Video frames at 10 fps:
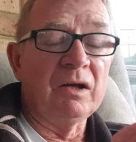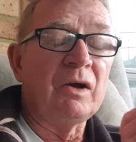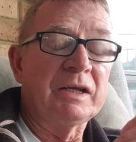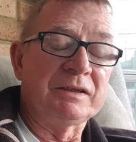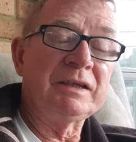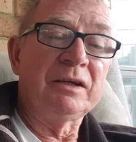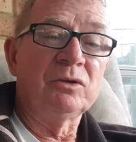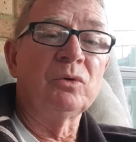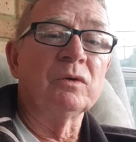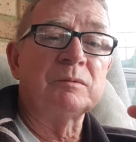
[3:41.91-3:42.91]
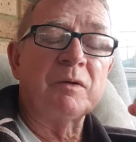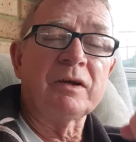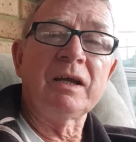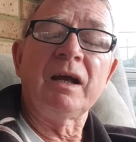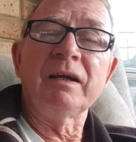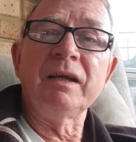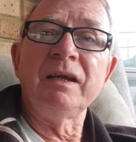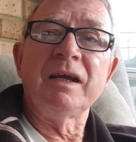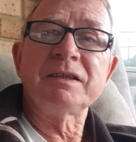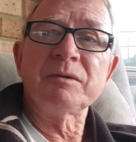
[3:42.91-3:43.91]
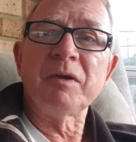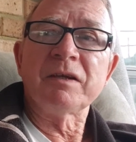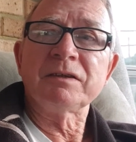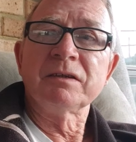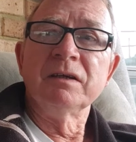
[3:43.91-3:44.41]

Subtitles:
can take calls, but I can't get any SMS.